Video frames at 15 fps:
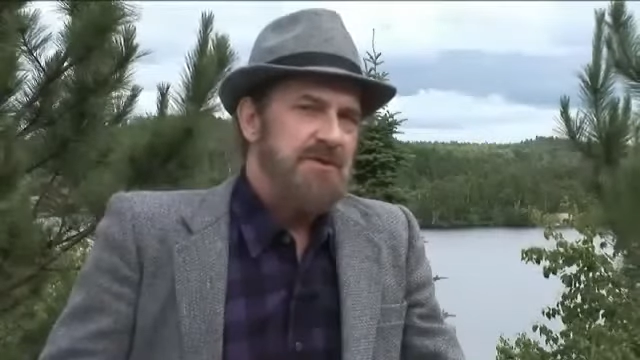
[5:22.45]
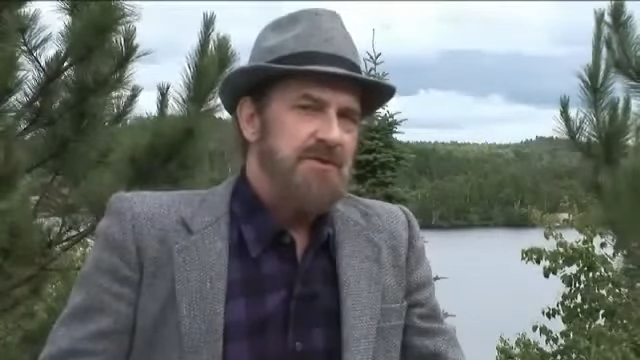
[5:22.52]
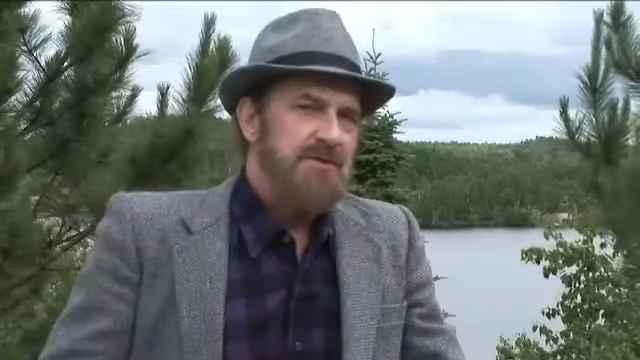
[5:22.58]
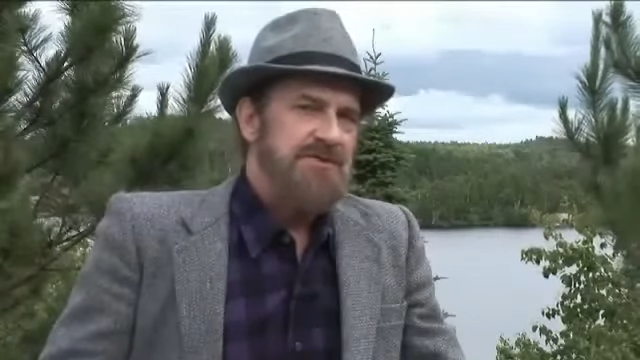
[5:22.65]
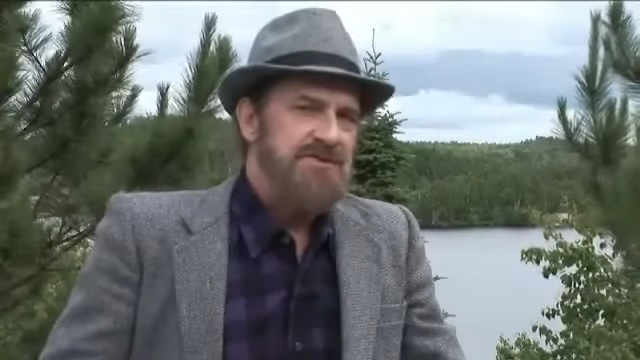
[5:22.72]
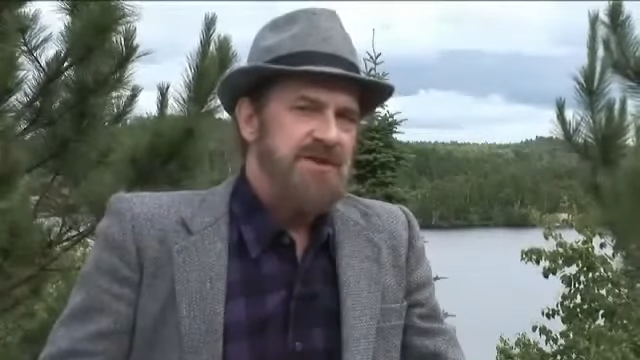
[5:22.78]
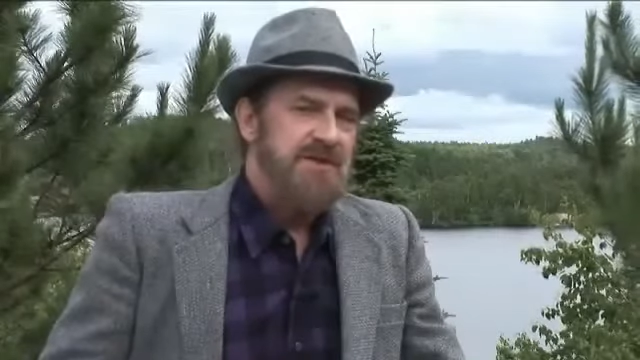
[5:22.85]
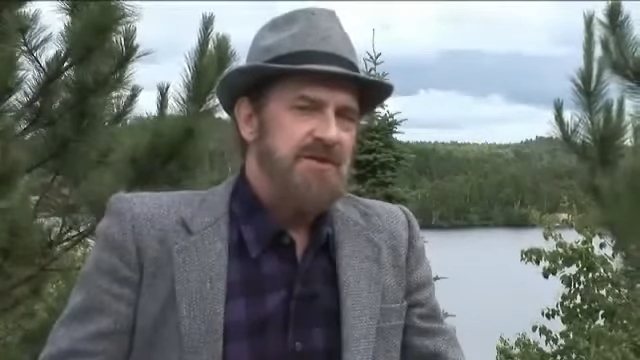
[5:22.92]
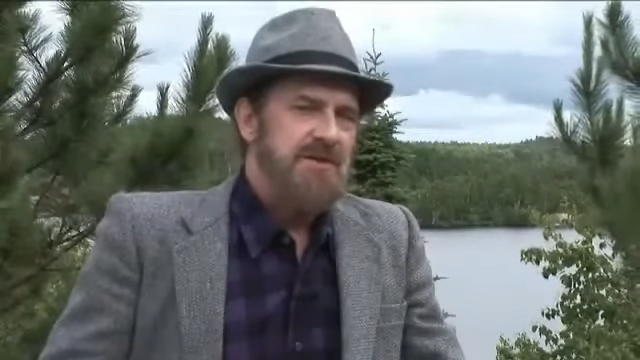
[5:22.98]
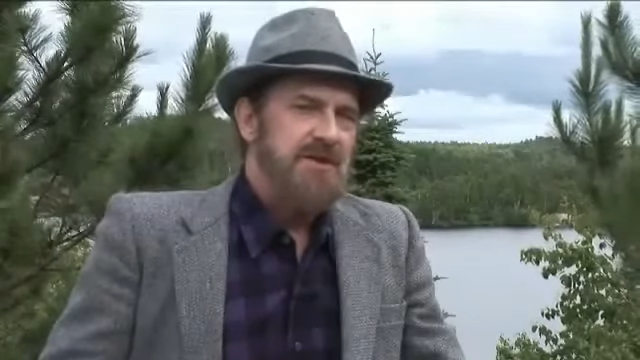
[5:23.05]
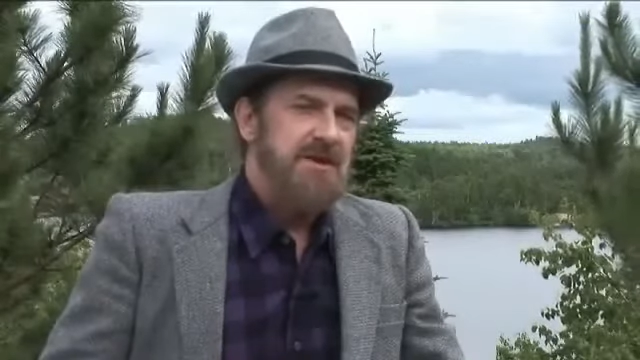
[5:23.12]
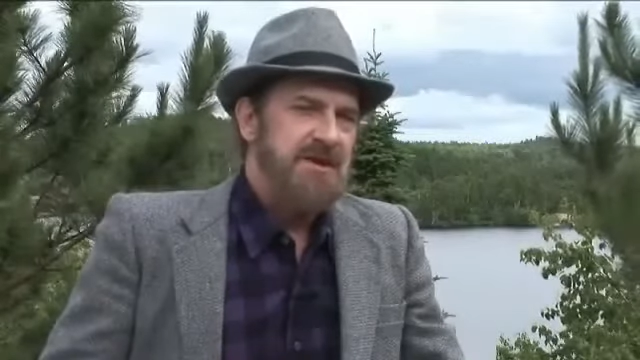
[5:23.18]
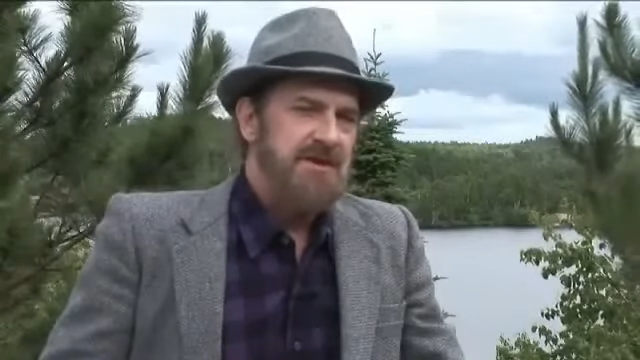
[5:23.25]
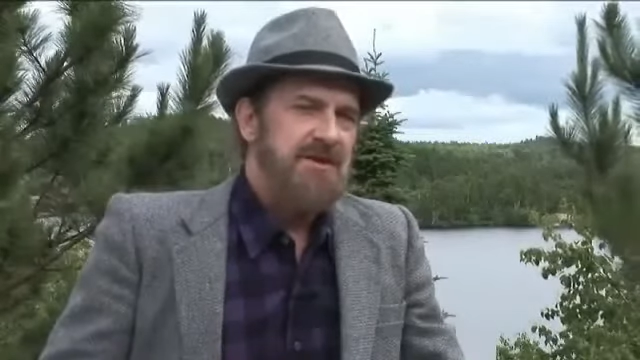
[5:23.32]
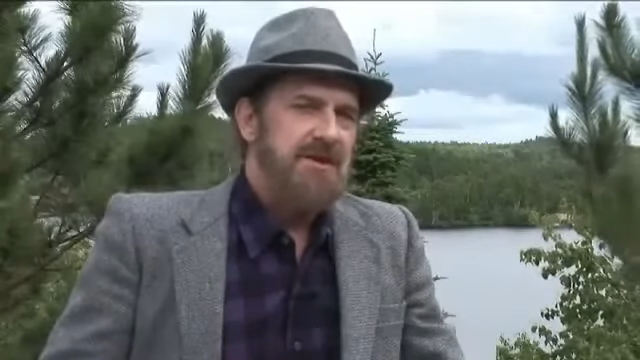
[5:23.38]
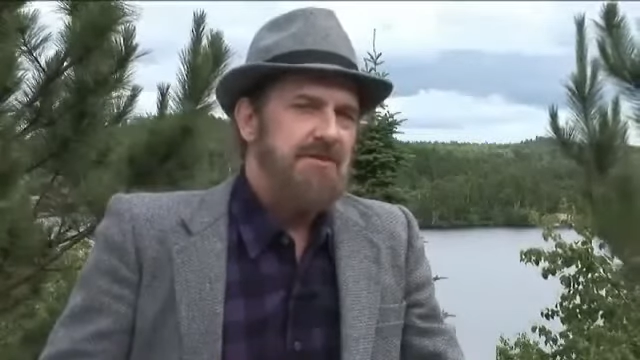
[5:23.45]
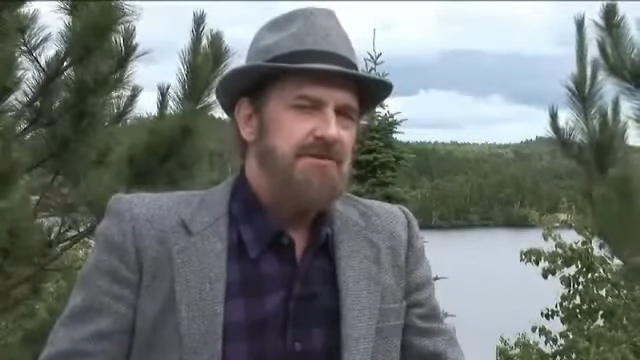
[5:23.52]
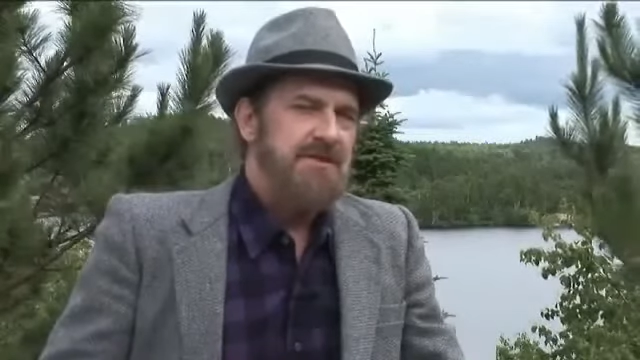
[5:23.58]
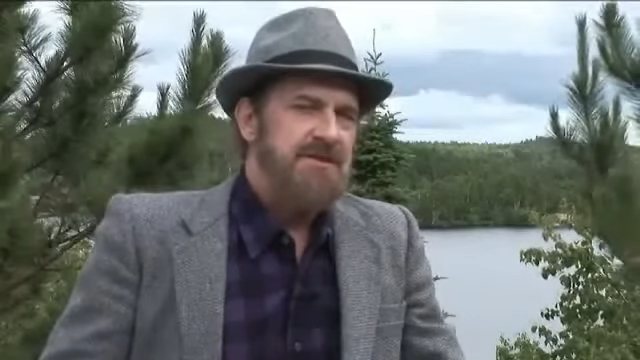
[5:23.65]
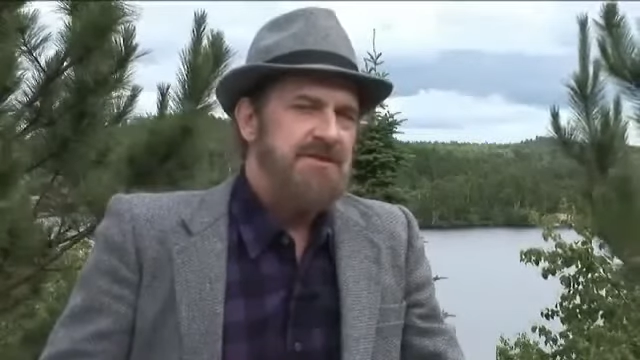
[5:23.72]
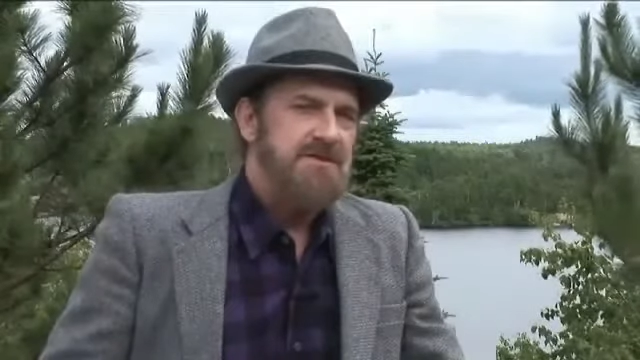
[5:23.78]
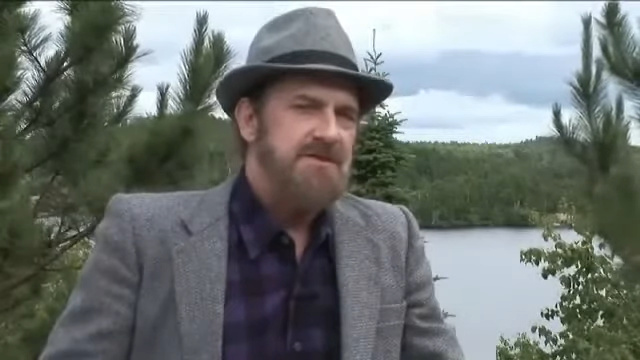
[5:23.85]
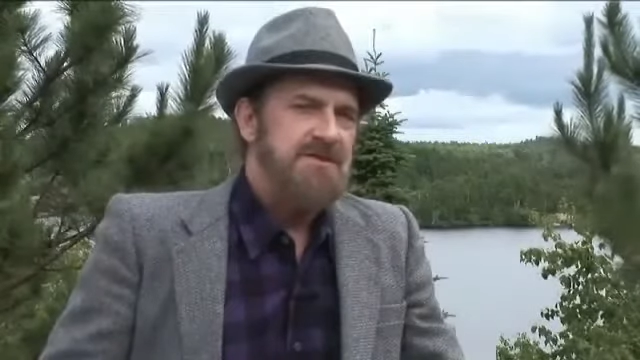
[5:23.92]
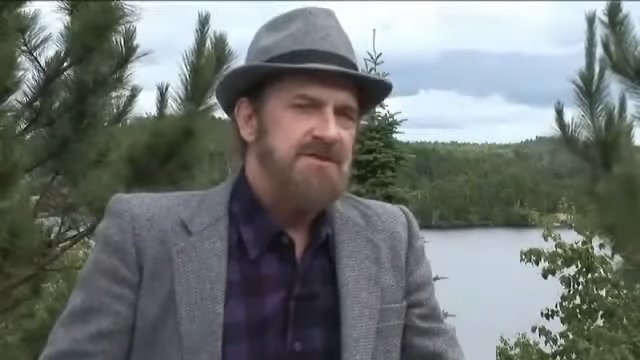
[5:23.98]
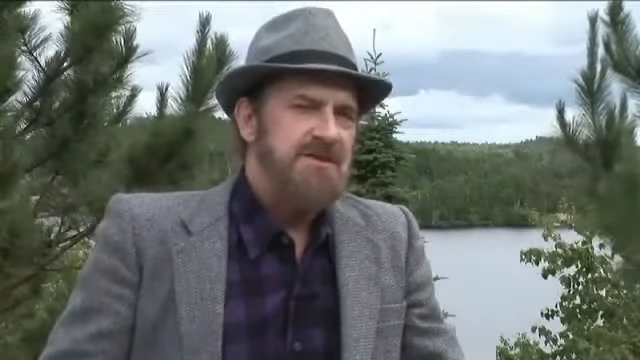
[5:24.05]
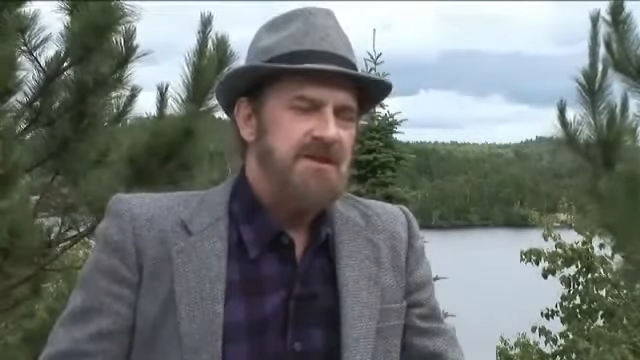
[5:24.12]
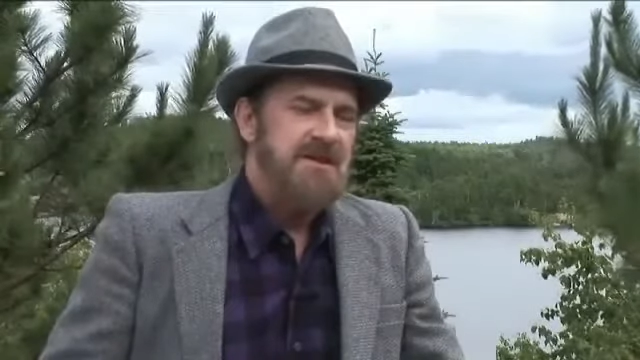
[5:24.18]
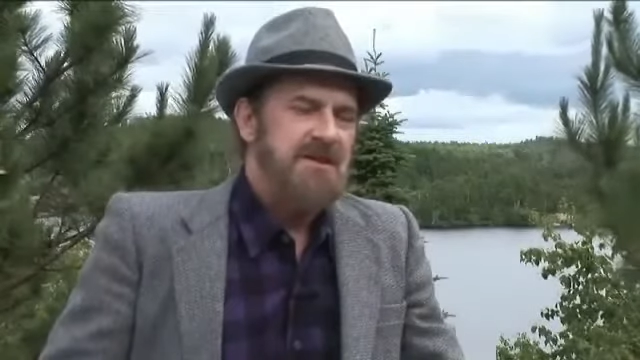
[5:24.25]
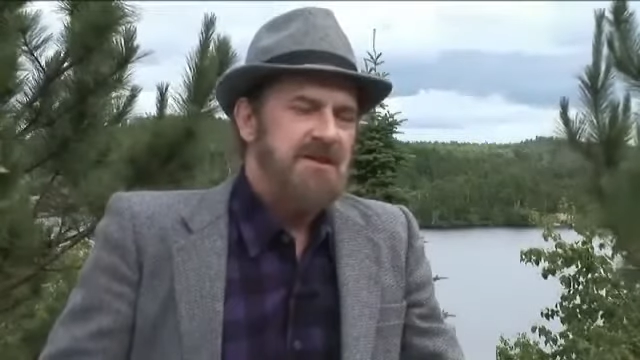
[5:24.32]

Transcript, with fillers: you'll see that in India, for instance,